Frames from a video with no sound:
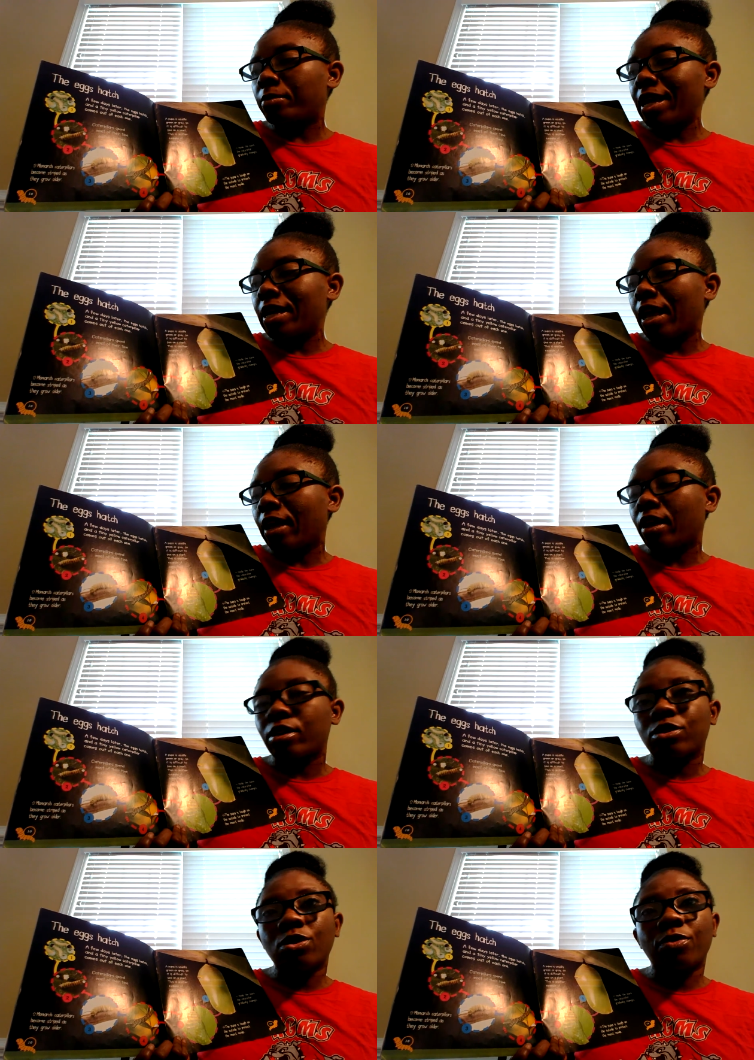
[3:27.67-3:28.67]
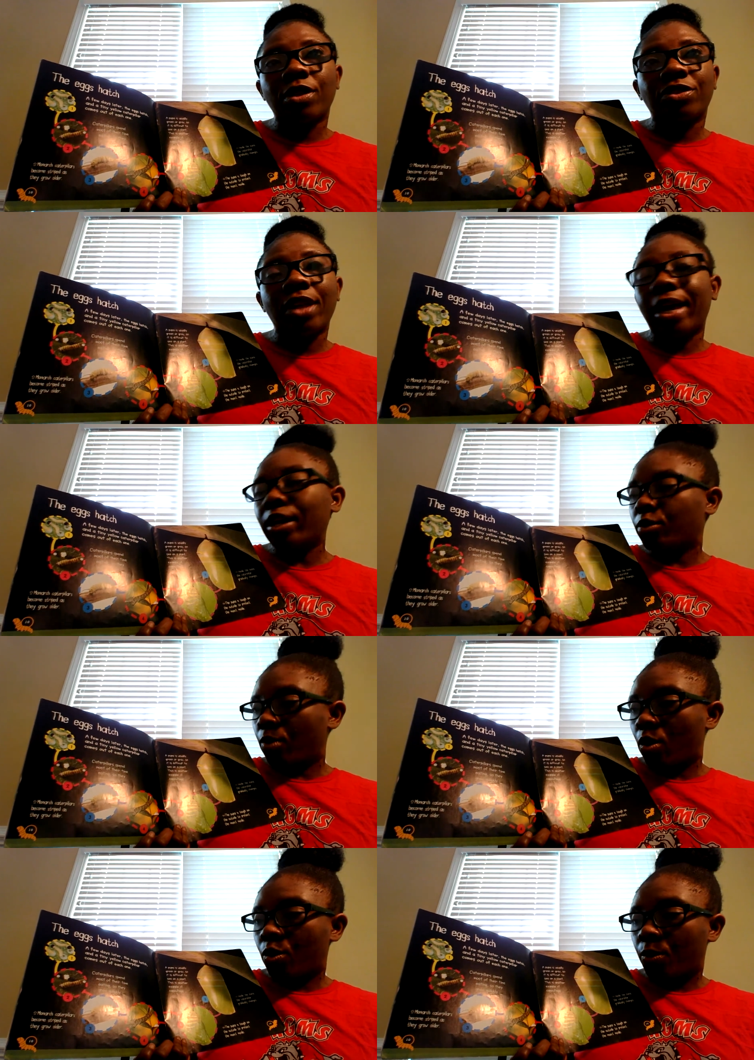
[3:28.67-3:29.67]
eating so that they
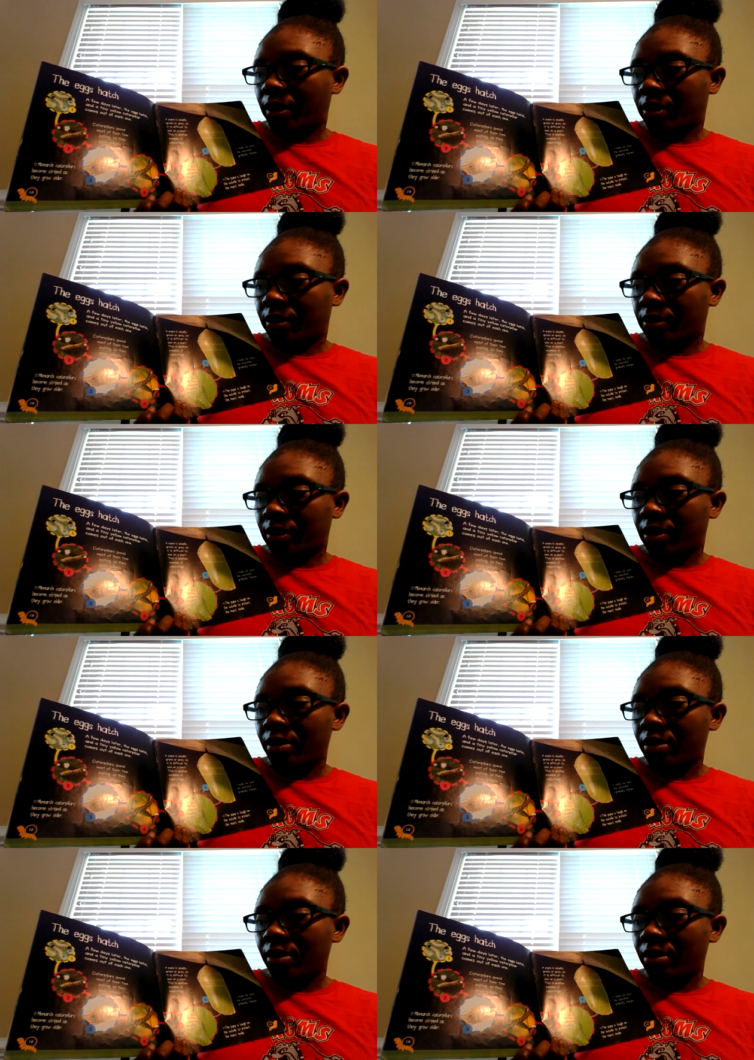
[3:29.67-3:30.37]
grow quickly.